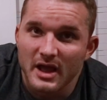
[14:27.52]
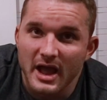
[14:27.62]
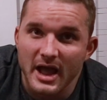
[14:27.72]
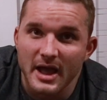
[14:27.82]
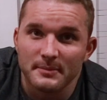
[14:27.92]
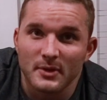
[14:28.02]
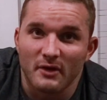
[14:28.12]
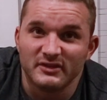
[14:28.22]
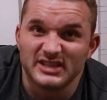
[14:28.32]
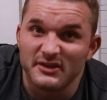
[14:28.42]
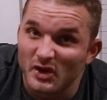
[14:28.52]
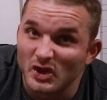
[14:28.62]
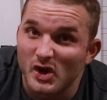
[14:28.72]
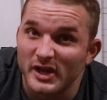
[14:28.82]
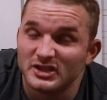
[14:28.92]
Obviously, if you're
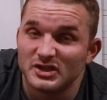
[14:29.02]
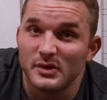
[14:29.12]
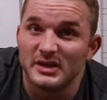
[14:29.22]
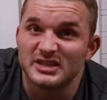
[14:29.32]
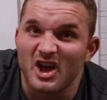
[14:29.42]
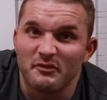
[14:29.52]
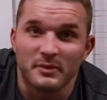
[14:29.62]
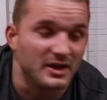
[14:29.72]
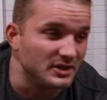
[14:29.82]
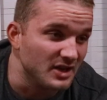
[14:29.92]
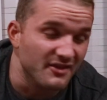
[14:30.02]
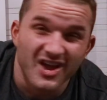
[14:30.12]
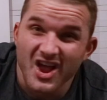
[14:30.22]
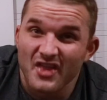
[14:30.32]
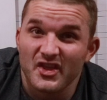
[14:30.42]
looking to do it yourself, because of
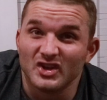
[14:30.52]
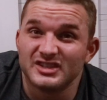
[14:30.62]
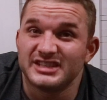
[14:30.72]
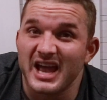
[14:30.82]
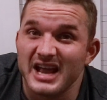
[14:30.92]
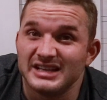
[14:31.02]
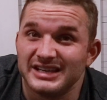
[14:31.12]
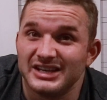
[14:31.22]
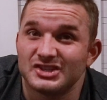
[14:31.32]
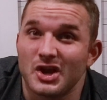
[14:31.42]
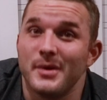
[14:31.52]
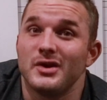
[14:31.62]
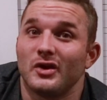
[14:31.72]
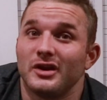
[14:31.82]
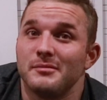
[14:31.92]
the uncertainty that's going
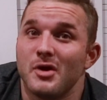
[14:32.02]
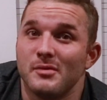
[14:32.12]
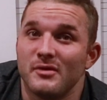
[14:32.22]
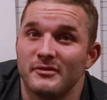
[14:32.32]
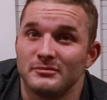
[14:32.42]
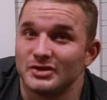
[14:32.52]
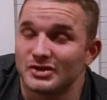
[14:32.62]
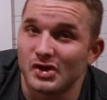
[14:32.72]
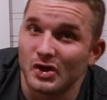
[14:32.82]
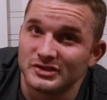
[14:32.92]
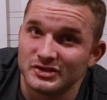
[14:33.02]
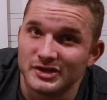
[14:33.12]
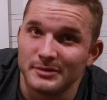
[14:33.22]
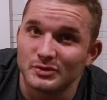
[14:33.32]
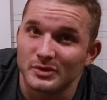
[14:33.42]
on at the moment with them just closing
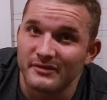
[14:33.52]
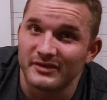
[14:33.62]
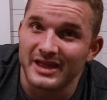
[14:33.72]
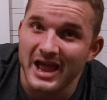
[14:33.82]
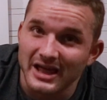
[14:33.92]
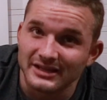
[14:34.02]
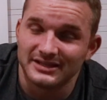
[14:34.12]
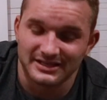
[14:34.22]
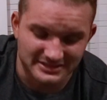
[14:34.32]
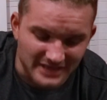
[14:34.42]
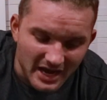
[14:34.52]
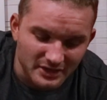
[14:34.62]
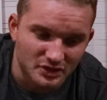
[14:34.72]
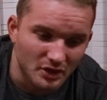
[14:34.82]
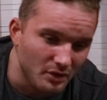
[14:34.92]
gyms whenever the hell they
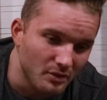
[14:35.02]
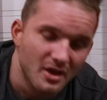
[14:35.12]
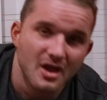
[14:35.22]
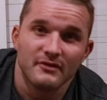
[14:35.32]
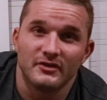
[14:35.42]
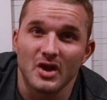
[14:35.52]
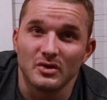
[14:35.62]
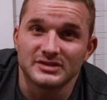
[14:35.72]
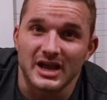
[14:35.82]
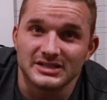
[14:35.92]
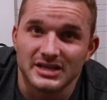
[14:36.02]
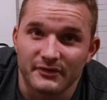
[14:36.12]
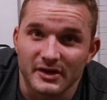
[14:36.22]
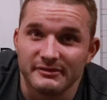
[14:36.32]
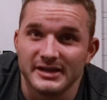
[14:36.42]
decide to, for no
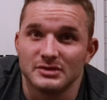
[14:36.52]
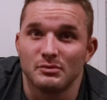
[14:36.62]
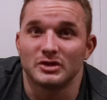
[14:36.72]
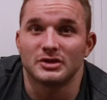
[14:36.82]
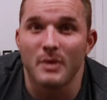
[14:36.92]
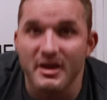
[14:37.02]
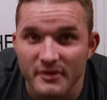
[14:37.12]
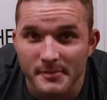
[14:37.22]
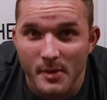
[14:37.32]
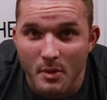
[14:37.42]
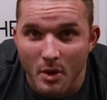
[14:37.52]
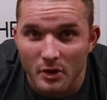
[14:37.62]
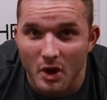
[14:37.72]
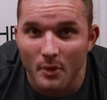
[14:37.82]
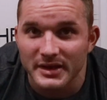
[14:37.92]
scientific reason whatsoever, but we
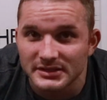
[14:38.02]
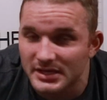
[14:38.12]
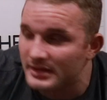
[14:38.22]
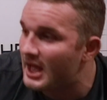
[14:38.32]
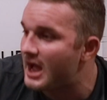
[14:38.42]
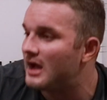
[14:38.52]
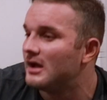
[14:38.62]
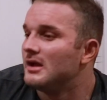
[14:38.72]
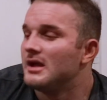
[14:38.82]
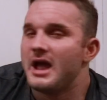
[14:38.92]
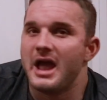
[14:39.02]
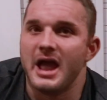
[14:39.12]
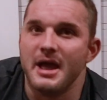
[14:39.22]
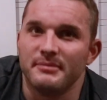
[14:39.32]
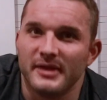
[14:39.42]
won't go into that.
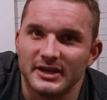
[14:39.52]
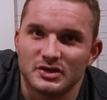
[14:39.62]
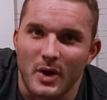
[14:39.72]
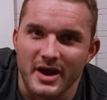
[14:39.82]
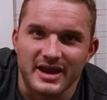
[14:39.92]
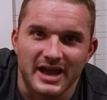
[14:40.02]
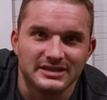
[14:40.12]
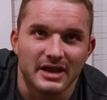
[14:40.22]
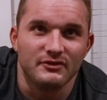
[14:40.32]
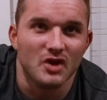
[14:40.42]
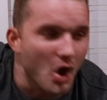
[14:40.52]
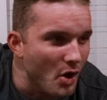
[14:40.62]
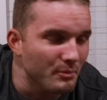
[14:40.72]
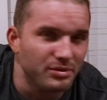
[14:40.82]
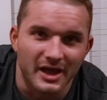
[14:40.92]
It's quite nice having your
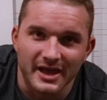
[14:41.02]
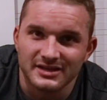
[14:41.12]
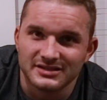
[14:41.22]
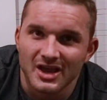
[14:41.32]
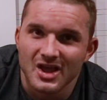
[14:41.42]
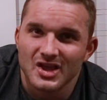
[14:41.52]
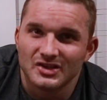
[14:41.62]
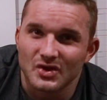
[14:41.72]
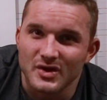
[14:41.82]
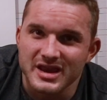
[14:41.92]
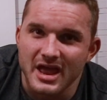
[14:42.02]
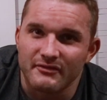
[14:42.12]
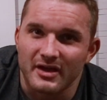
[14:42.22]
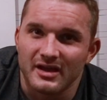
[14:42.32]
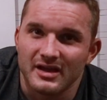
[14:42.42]
own place, so you
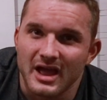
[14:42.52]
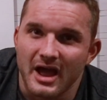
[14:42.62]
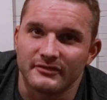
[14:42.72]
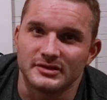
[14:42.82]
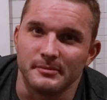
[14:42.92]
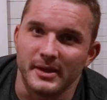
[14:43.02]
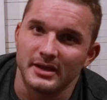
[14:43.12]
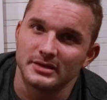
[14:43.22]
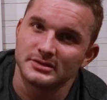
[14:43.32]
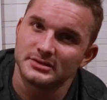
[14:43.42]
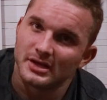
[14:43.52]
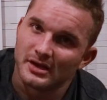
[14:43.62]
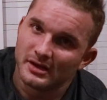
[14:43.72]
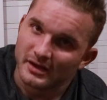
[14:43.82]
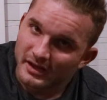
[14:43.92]
never have to miss
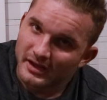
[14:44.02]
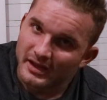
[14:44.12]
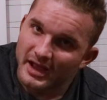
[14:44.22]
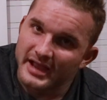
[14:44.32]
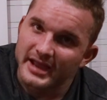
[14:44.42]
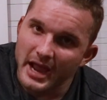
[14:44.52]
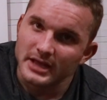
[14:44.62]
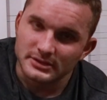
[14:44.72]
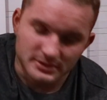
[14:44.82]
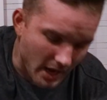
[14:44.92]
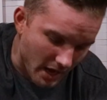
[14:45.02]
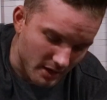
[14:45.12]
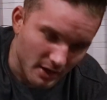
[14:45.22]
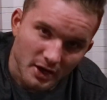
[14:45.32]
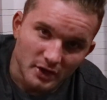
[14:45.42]
a gains
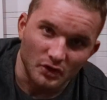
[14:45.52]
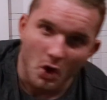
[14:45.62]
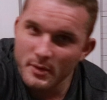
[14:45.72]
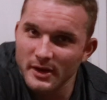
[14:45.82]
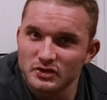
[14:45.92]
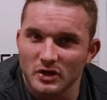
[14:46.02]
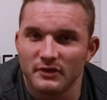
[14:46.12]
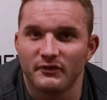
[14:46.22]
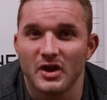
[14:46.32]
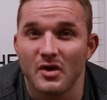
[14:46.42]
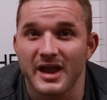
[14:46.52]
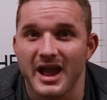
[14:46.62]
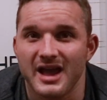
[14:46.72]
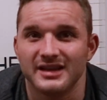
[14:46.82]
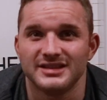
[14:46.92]
day. So I hope you enjoyed the video,
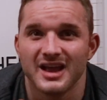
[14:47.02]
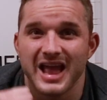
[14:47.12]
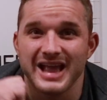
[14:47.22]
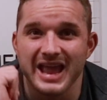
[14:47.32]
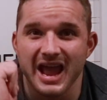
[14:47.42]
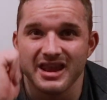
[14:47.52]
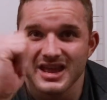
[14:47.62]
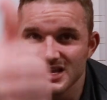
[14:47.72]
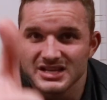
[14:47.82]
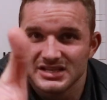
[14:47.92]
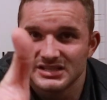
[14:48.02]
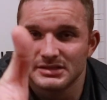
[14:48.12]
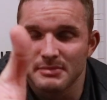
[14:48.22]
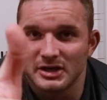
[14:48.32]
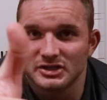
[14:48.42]
guys. Again,
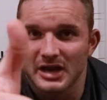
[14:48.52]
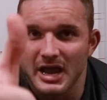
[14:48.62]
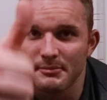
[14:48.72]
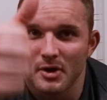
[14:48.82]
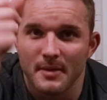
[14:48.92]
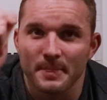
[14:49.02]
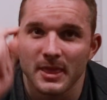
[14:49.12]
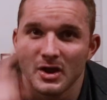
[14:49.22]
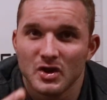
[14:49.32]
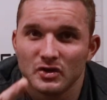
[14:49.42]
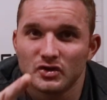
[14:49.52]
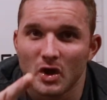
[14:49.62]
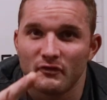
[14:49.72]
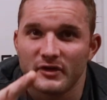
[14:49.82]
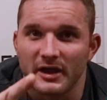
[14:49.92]
smash the like button.
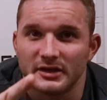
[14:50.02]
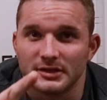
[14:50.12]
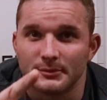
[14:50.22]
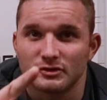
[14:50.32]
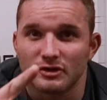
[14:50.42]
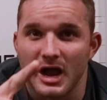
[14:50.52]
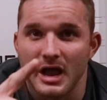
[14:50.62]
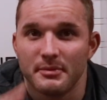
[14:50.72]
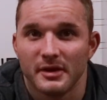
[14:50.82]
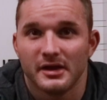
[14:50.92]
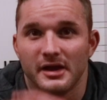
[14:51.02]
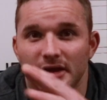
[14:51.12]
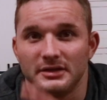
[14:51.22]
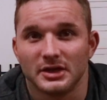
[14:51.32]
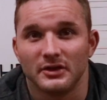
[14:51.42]
Don't forget to subscribe. And
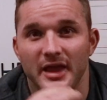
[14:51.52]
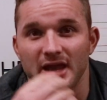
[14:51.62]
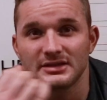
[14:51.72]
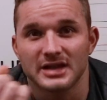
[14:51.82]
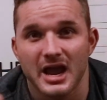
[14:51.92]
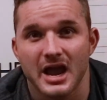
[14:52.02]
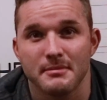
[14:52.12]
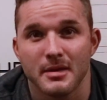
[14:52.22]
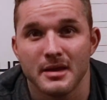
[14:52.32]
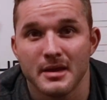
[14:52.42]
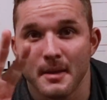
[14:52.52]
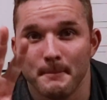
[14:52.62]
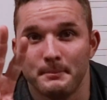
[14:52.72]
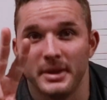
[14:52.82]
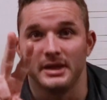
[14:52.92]
until next time,
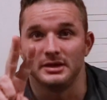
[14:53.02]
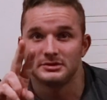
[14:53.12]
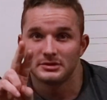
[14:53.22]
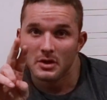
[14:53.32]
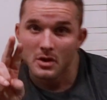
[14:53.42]
peace.